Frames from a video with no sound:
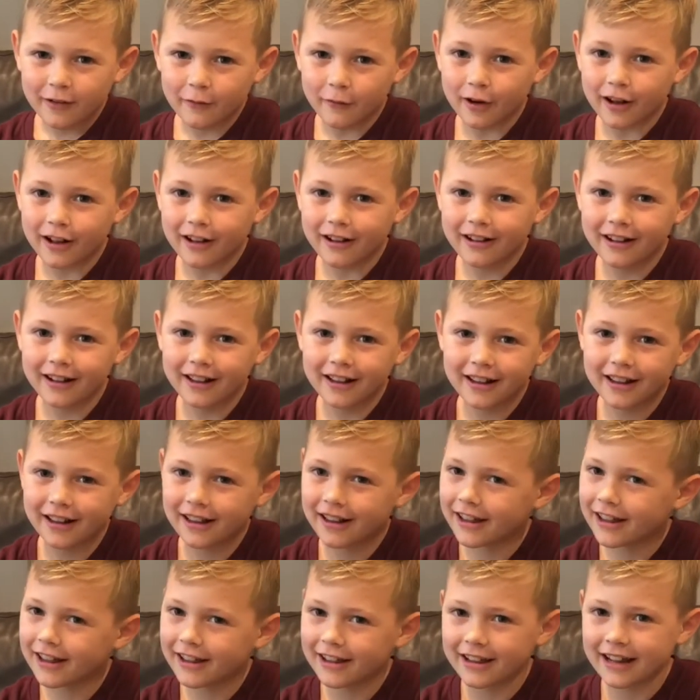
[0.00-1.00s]
Well,
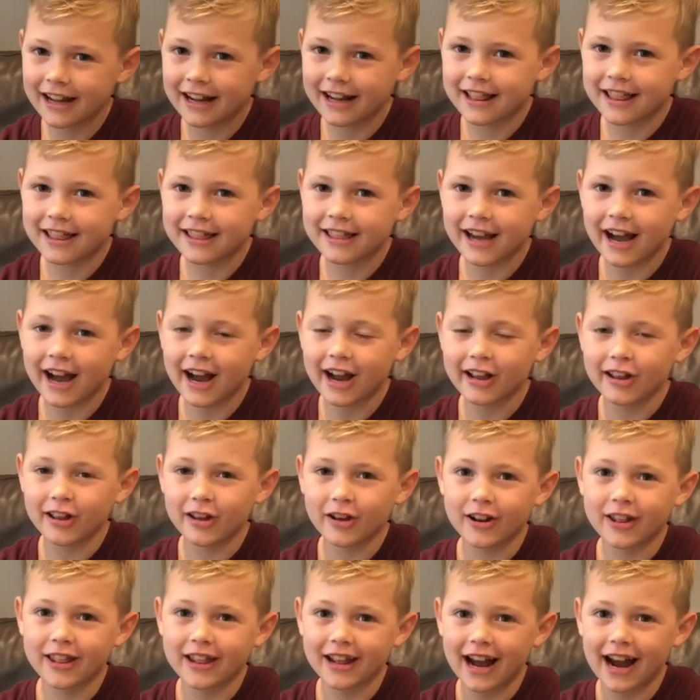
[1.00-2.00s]
that's
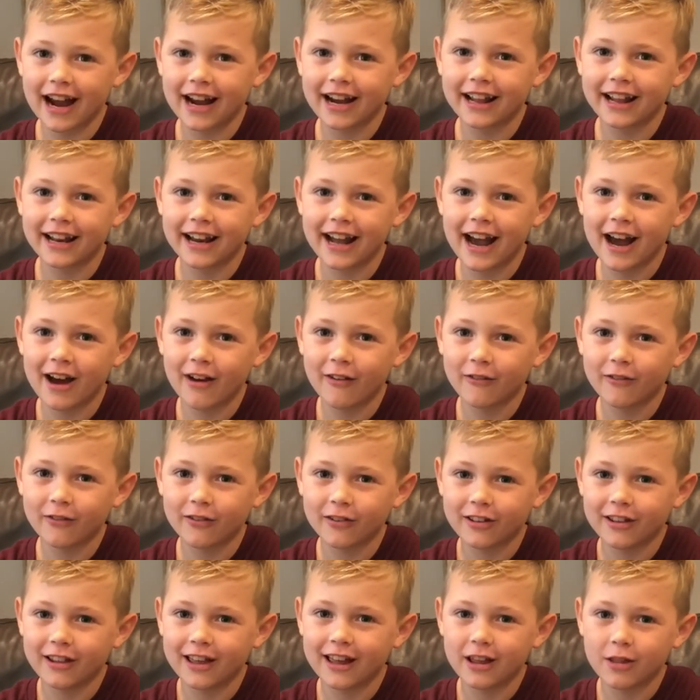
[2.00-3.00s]
Tyler signing out
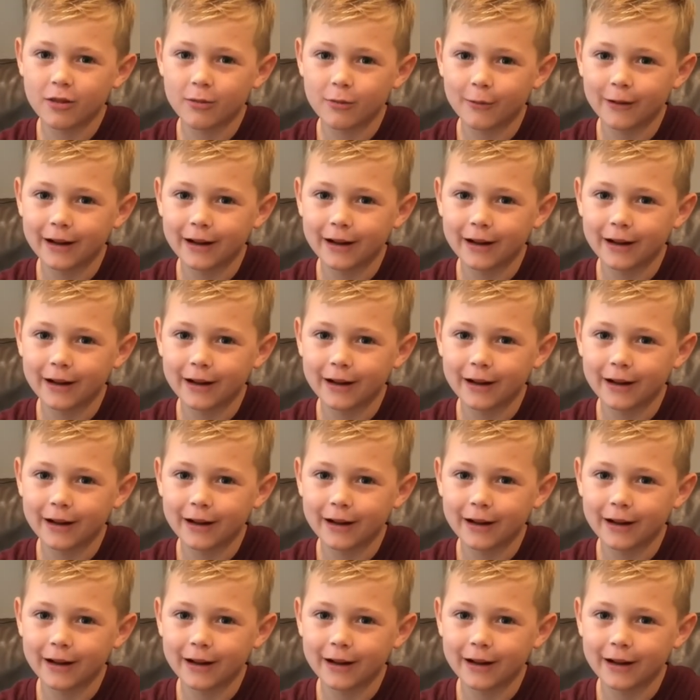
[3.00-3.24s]
for this